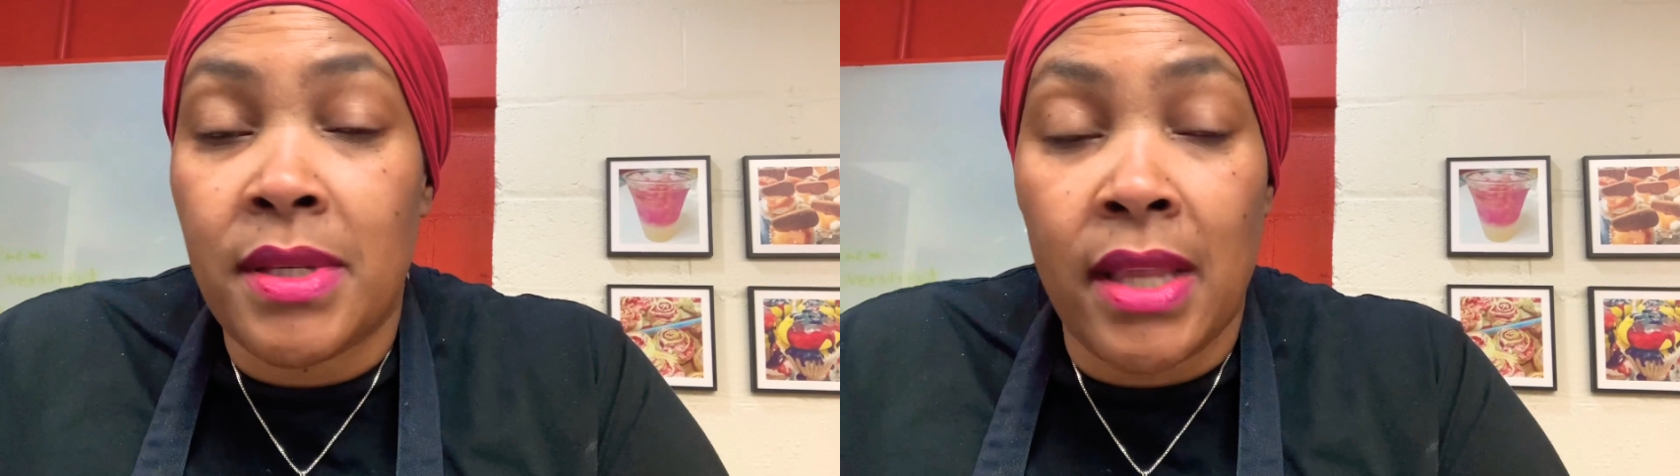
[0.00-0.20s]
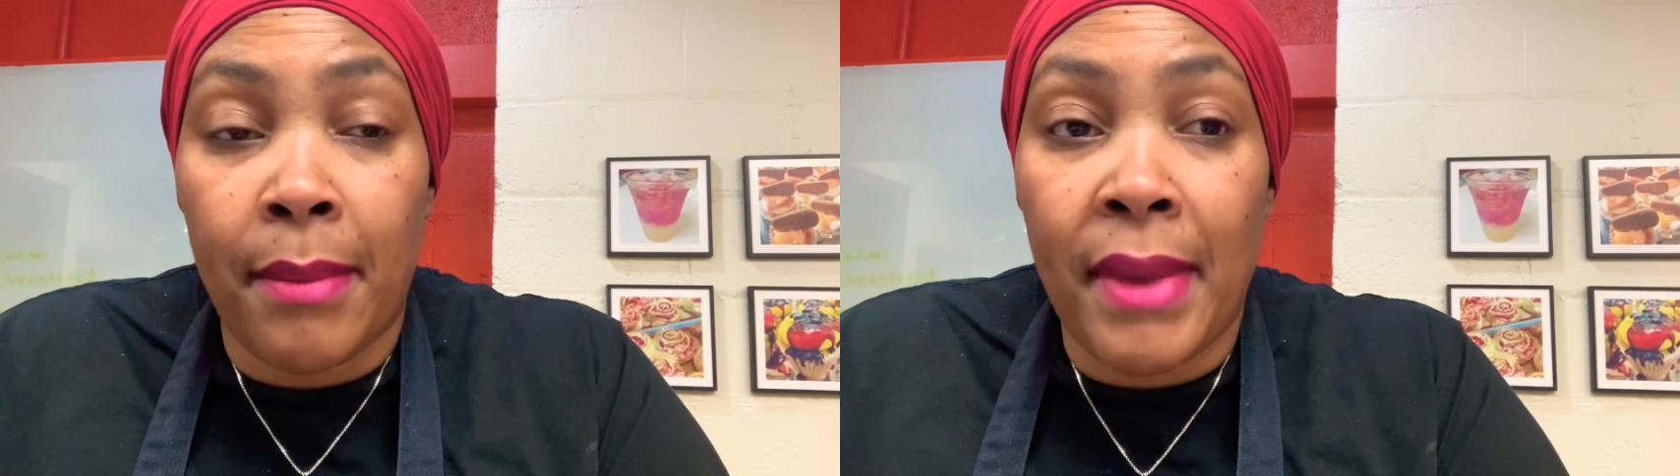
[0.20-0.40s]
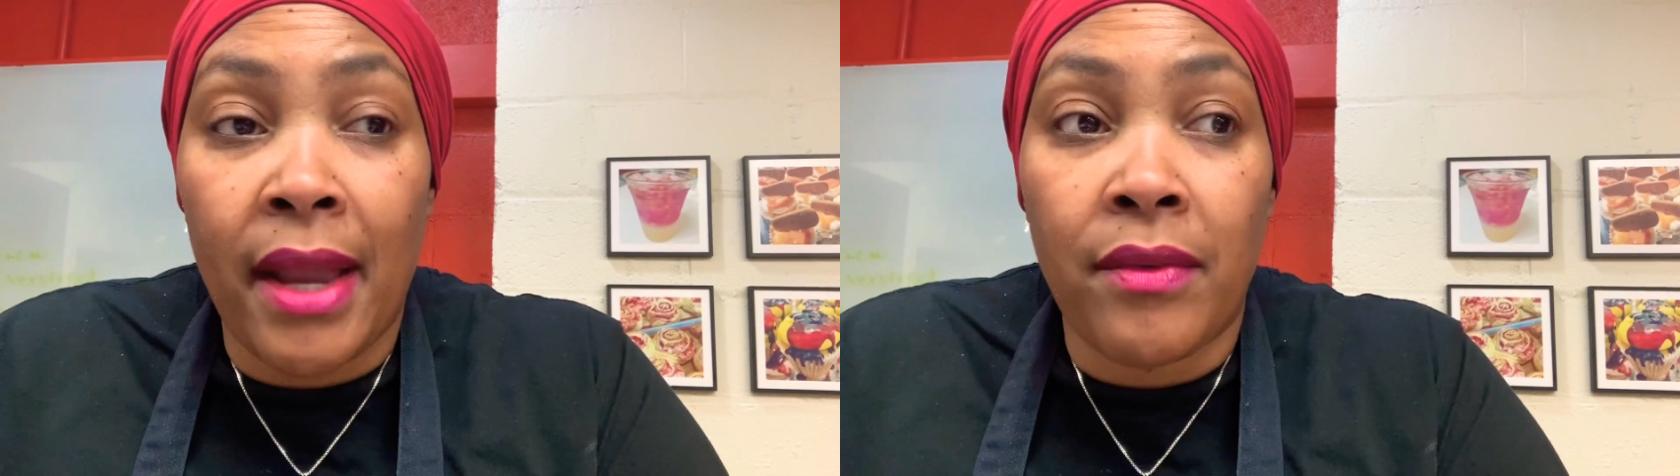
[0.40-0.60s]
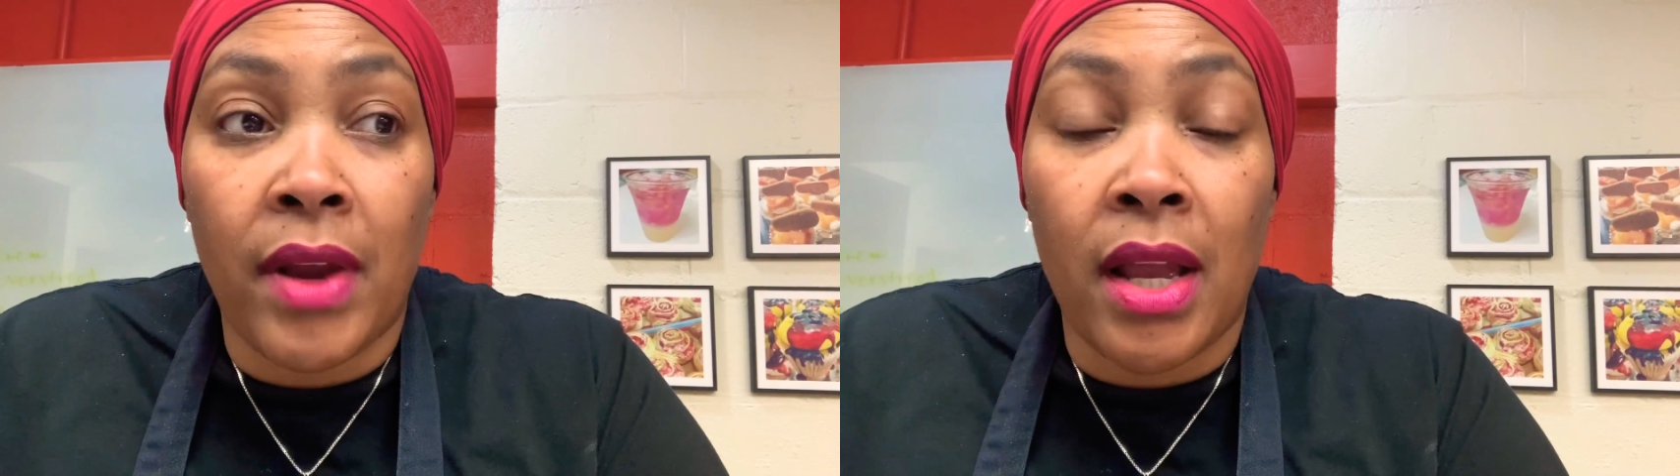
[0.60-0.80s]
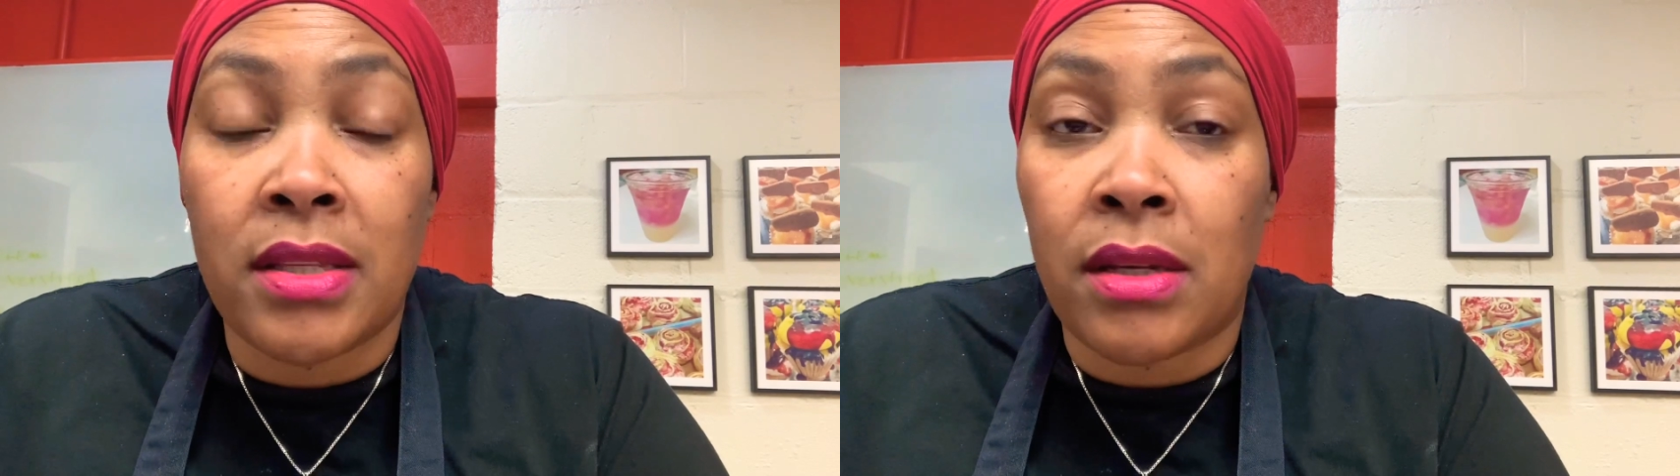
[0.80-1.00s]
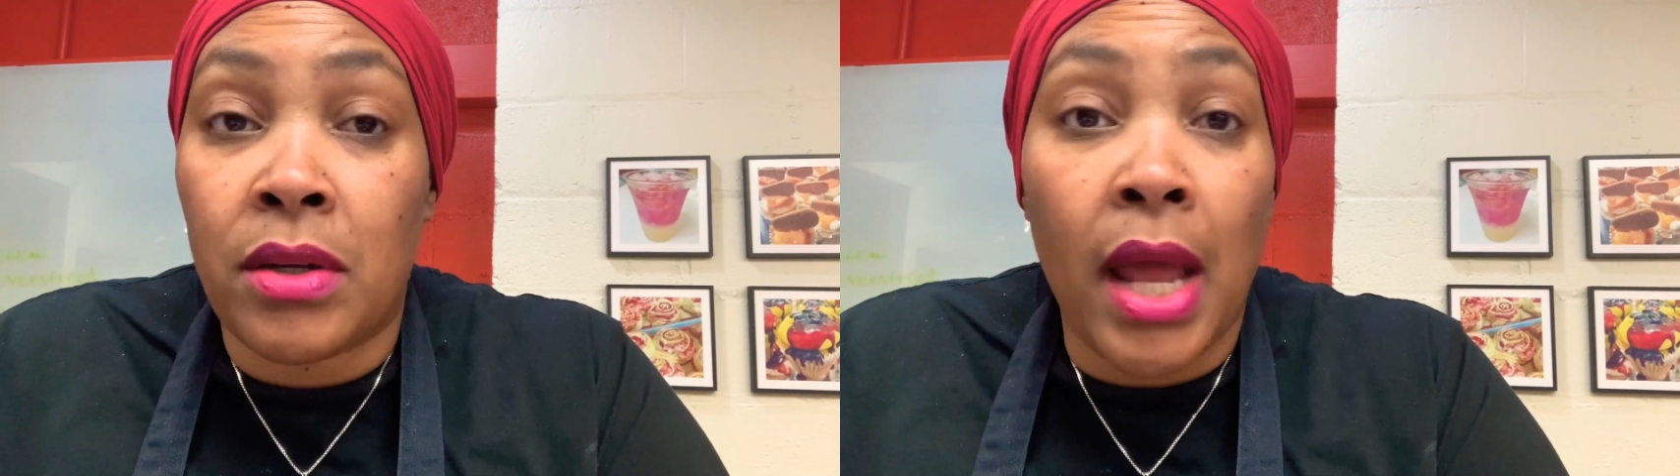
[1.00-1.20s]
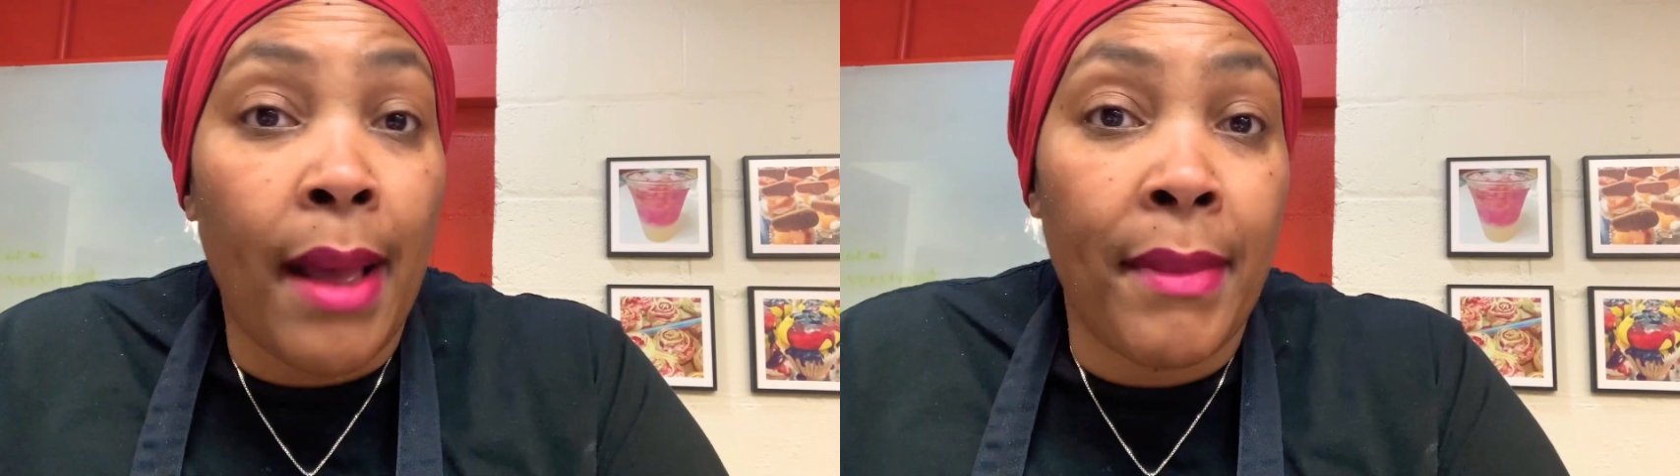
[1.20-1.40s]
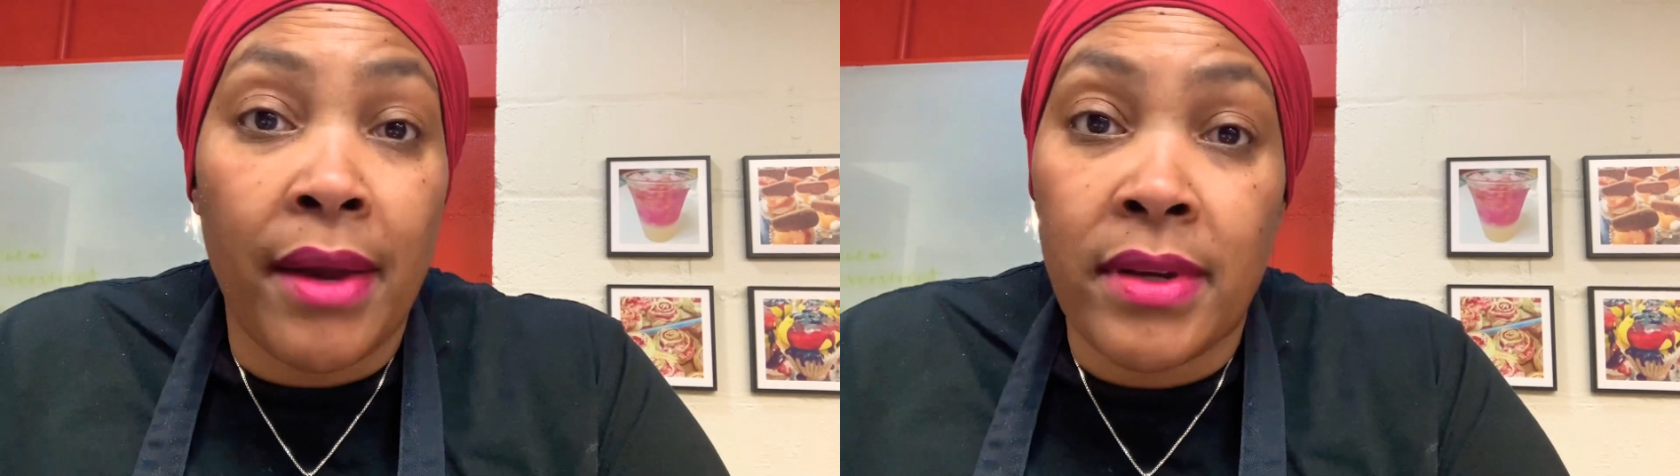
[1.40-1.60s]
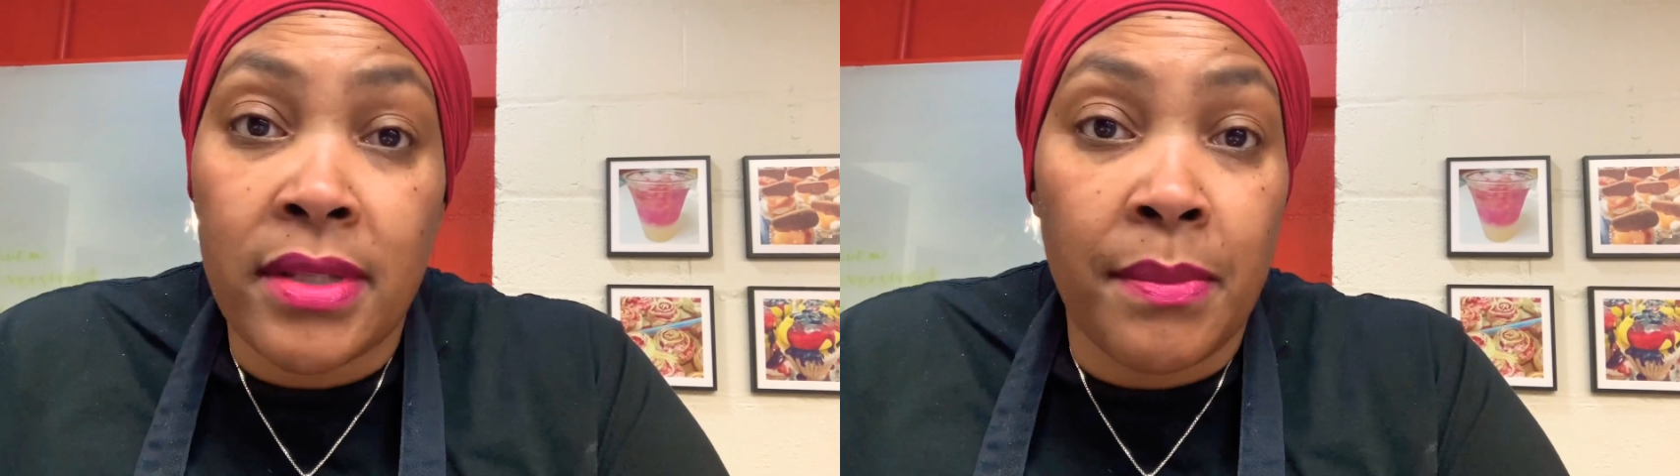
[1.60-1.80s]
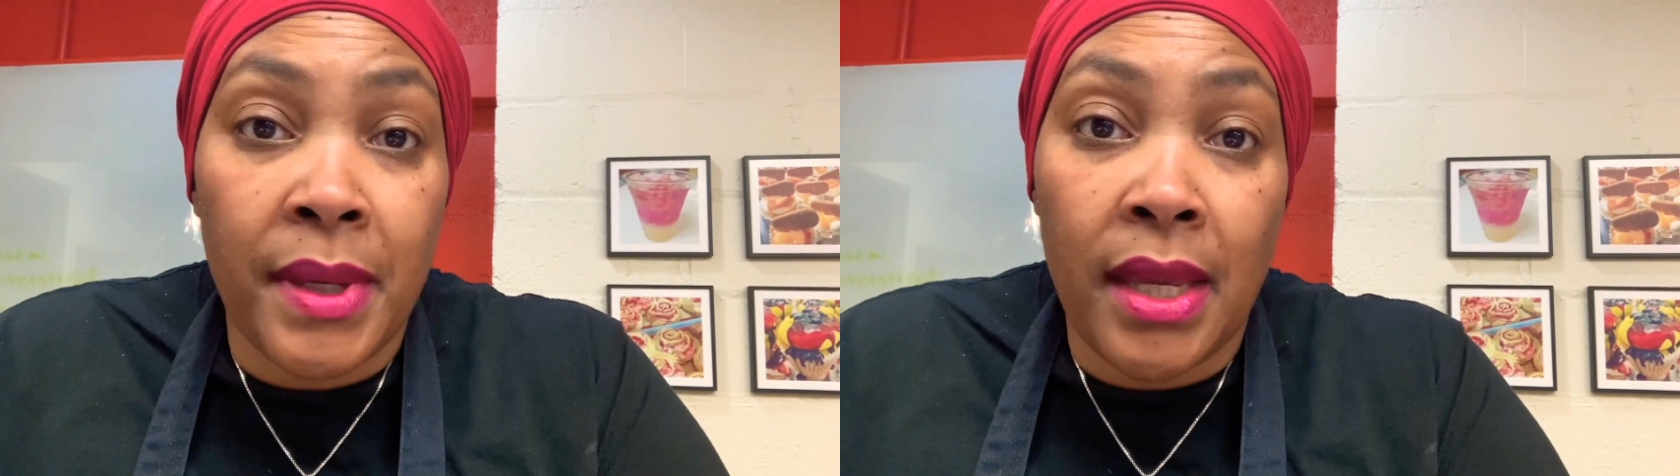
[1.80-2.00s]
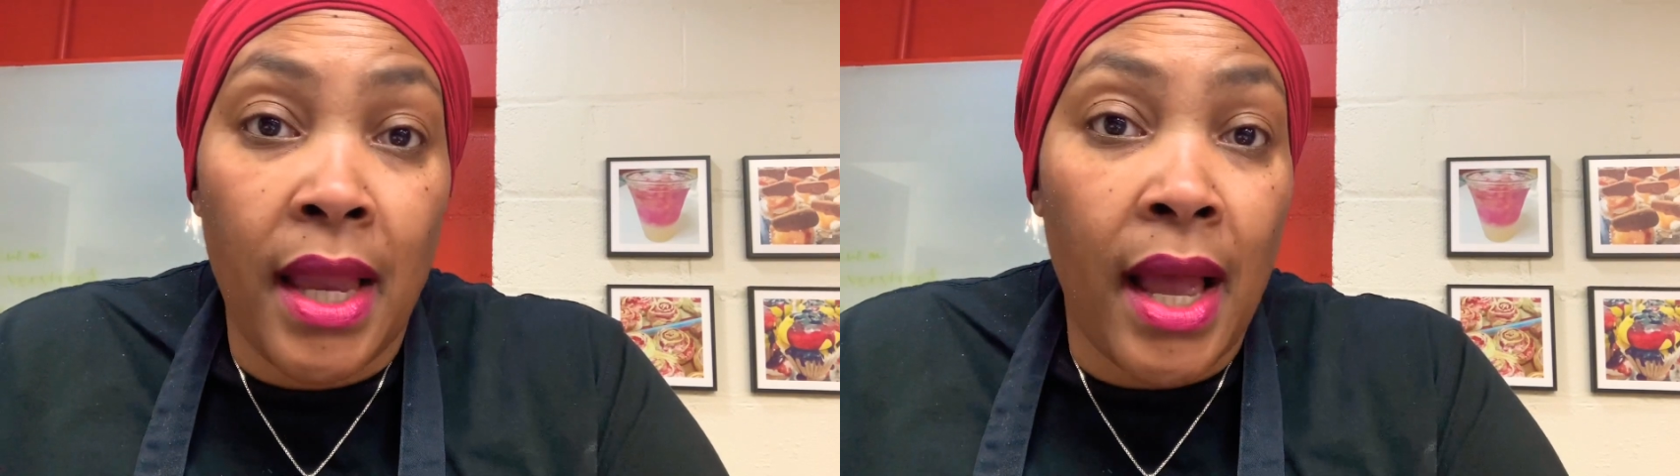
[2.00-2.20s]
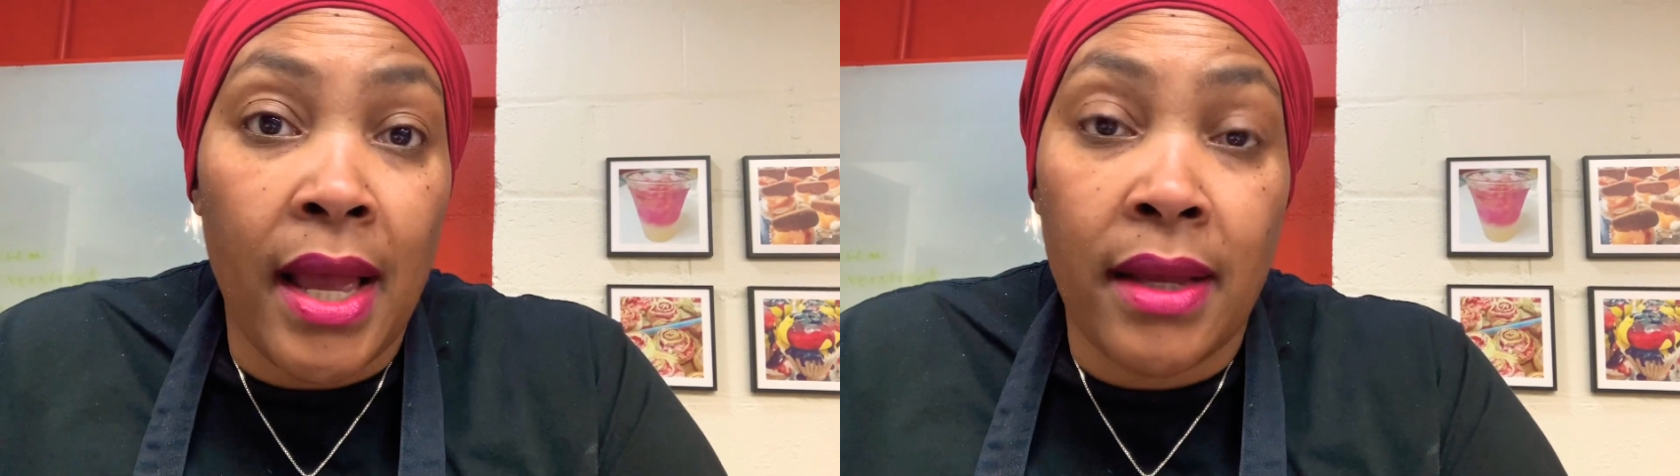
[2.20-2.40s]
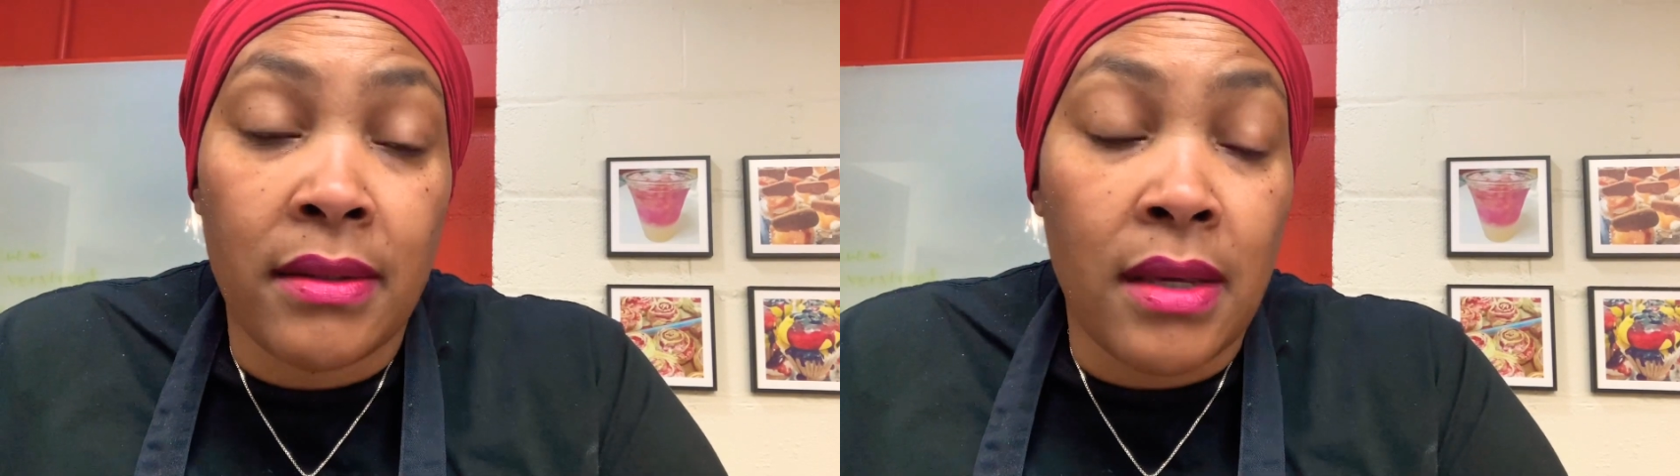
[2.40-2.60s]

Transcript: like macarons, are not my recipe. I